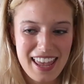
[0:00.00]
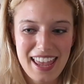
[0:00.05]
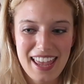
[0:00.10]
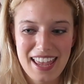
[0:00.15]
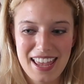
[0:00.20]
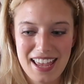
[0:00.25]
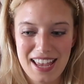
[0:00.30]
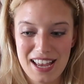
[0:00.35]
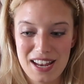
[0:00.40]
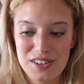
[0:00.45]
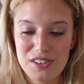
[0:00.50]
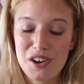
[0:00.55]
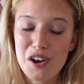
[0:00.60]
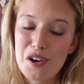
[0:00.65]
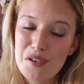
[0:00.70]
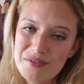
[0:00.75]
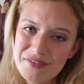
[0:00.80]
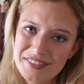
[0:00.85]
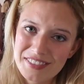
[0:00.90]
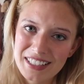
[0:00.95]
and
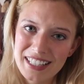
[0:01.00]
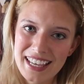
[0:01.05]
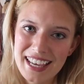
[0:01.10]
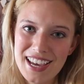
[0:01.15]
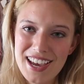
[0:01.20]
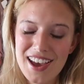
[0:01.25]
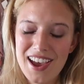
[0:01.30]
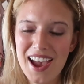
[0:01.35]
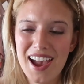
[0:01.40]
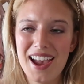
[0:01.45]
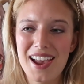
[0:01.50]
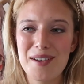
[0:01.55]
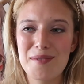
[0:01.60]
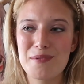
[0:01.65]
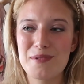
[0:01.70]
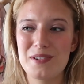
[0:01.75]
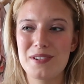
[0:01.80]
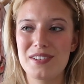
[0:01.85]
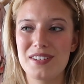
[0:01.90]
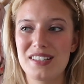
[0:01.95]
hopefully I
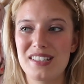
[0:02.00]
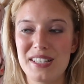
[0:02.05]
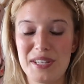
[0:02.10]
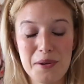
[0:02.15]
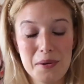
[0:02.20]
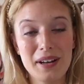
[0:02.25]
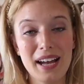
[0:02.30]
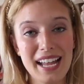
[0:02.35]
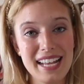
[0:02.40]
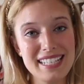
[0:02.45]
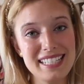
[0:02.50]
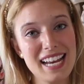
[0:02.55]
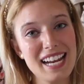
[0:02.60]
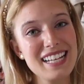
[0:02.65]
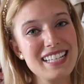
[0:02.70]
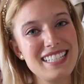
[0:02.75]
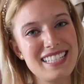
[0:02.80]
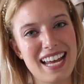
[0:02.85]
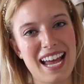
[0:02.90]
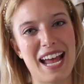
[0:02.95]
will see you guys
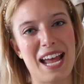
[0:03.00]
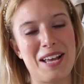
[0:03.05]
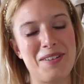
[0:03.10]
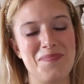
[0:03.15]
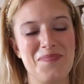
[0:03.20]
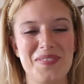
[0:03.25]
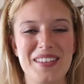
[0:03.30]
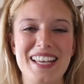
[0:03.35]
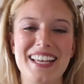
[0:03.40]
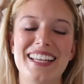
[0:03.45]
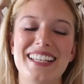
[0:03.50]
next time.